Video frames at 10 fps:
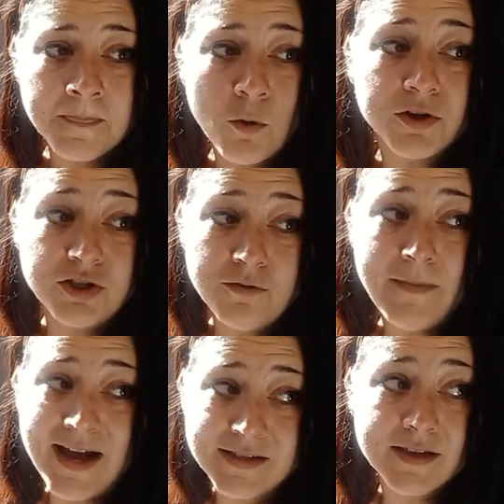or two
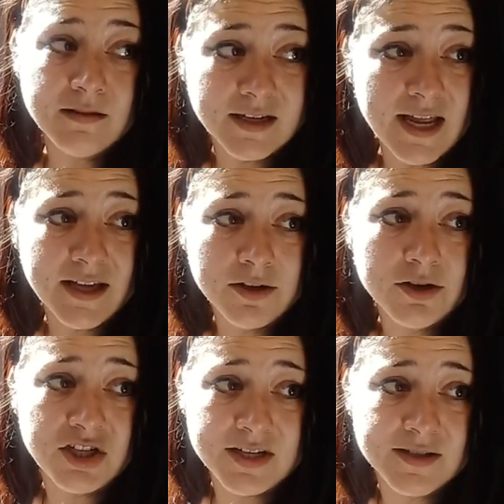masculine
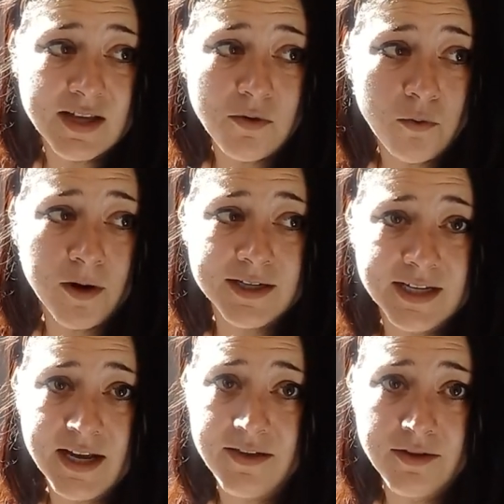energies that work
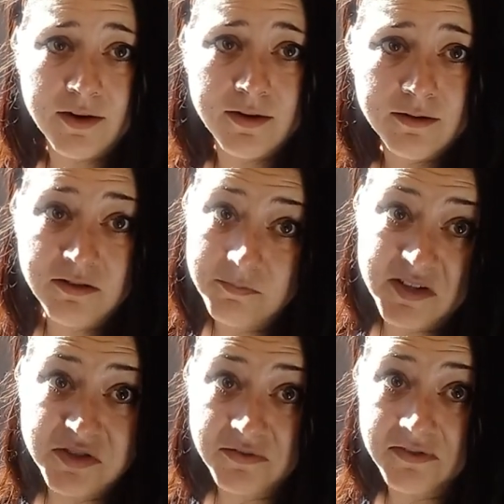together. Could be
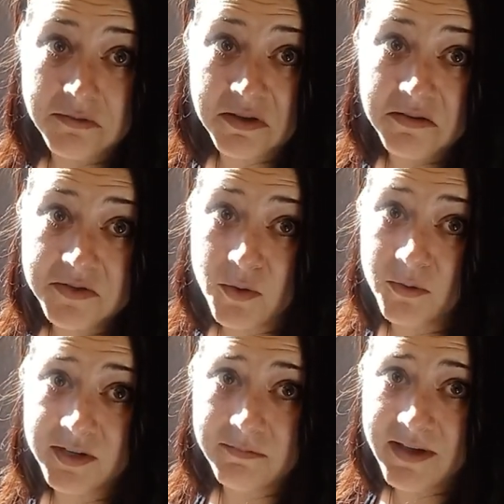two females holding